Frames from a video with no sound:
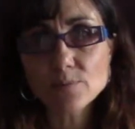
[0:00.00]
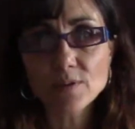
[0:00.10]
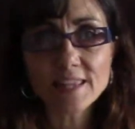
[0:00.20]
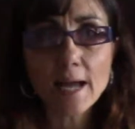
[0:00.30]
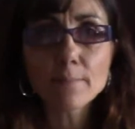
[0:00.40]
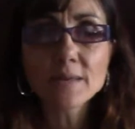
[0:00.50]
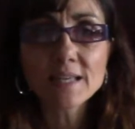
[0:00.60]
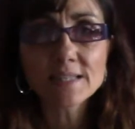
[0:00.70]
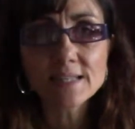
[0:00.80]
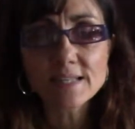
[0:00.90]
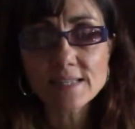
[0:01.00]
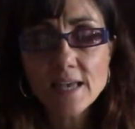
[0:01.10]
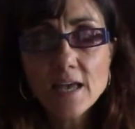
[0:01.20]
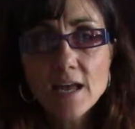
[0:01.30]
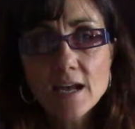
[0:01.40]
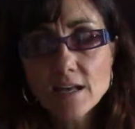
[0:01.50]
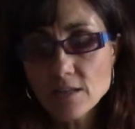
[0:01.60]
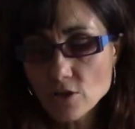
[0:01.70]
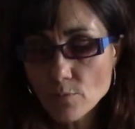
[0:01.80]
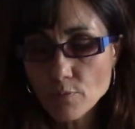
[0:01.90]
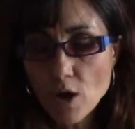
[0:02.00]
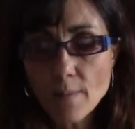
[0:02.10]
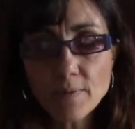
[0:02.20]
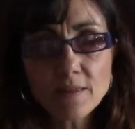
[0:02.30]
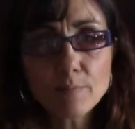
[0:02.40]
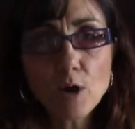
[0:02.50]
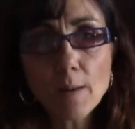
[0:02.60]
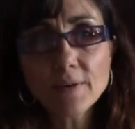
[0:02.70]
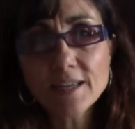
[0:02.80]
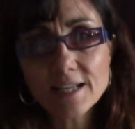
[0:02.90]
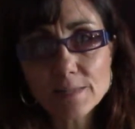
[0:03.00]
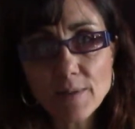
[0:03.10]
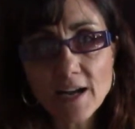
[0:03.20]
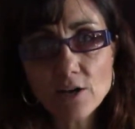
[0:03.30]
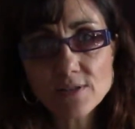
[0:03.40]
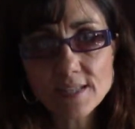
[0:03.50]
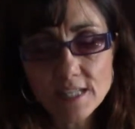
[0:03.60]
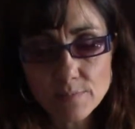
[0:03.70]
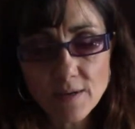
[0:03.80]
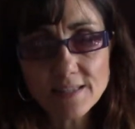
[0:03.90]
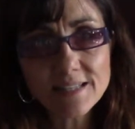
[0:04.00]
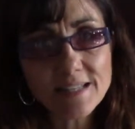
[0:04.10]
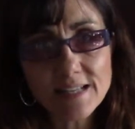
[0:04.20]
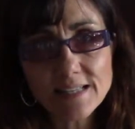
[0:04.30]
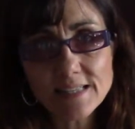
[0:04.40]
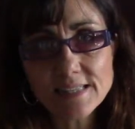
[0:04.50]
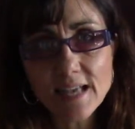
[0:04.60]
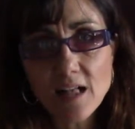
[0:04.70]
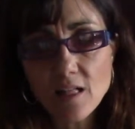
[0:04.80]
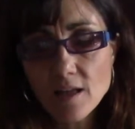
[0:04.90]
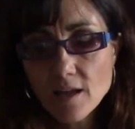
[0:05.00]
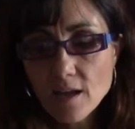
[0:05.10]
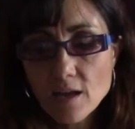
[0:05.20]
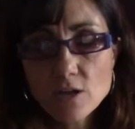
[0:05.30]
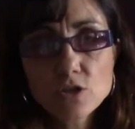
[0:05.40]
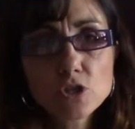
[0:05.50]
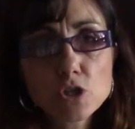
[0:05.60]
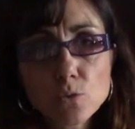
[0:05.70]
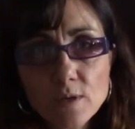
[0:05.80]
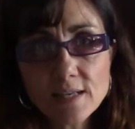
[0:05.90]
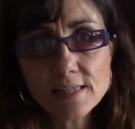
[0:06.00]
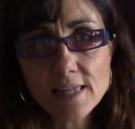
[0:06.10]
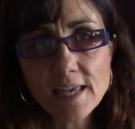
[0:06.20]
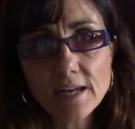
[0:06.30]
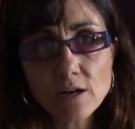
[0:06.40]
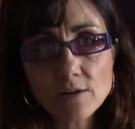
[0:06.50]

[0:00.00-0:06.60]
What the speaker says: What that means is the property expires 6 months, it doesn't sell. 2 weeks later,